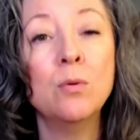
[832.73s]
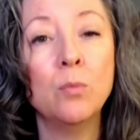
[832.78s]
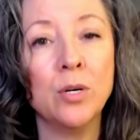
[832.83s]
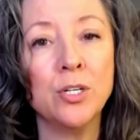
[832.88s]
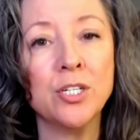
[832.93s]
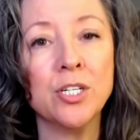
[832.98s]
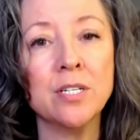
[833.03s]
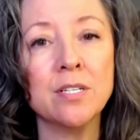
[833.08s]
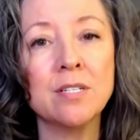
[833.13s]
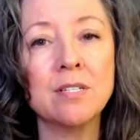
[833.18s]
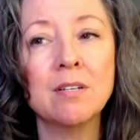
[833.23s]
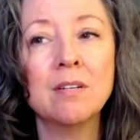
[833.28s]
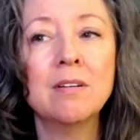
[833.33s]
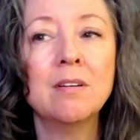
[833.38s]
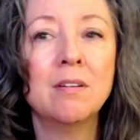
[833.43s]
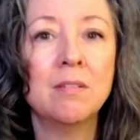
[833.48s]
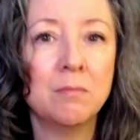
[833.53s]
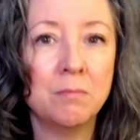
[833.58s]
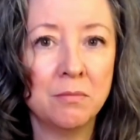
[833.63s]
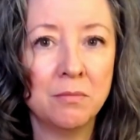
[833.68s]
which is,
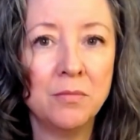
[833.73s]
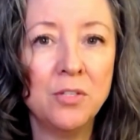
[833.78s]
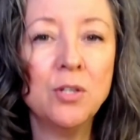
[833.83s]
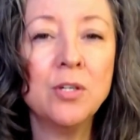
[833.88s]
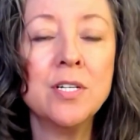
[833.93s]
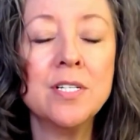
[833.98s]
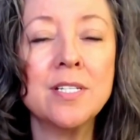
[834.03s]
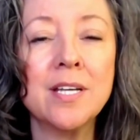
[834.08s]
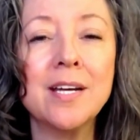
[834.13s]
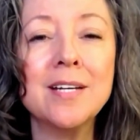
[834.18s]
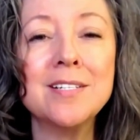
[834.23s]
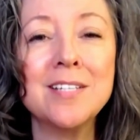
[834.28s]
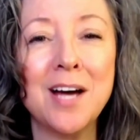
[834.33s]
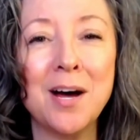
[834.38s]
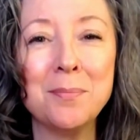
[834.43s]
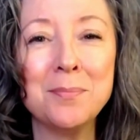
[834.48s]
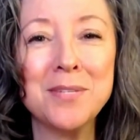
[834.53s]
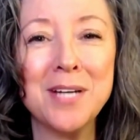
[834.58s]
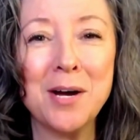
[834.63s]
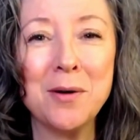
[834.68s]
you could say, a
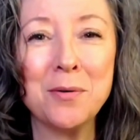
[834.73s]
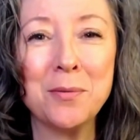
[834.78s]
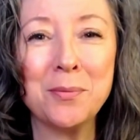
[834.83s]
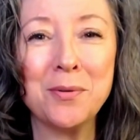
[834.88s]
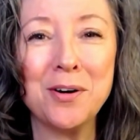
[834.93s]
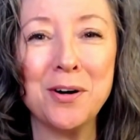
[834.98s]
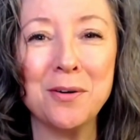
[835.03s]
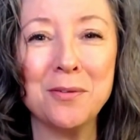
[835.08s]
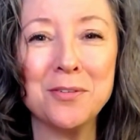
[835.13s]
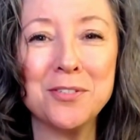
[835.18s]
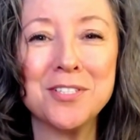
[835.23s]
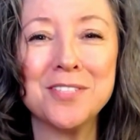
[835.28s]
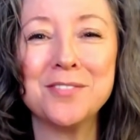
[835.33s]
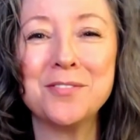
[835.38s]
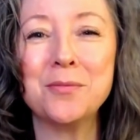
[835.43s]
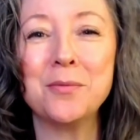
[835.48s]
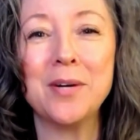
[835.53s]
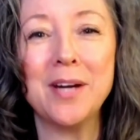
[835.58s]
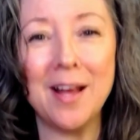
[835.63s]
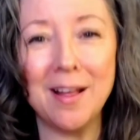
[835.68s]
top-down
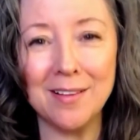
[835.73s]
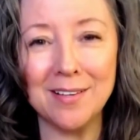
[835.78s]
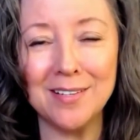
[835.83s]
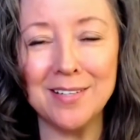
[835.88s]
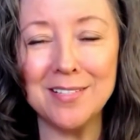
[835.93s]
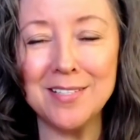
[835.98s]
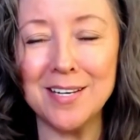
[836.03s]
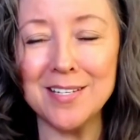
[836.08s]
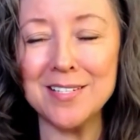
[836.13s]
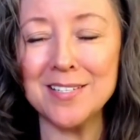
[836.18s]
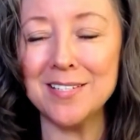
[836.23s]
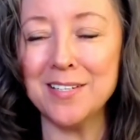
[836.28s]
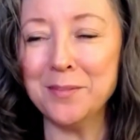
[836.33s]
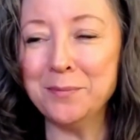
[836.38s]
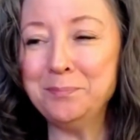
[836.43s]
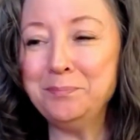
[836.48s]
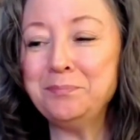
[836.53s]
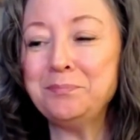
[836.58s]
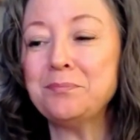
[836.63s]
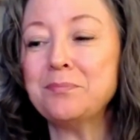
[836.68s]
approach, reality
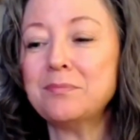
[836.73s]
testing.